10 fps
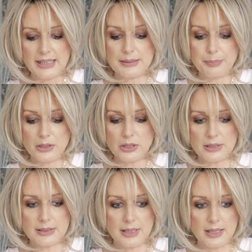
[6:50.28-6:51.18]
Especially
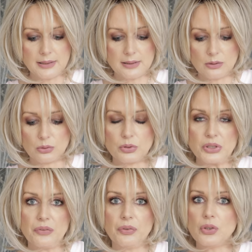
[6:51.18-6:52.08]
the stencils
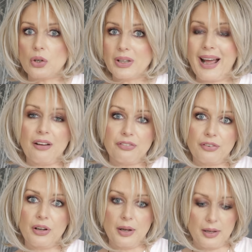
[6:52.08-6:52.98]
if you don't have
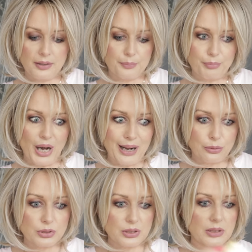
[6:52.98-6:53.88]

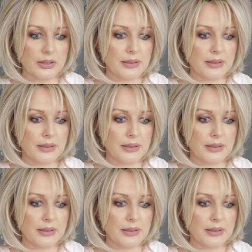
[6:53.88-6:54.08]
brows.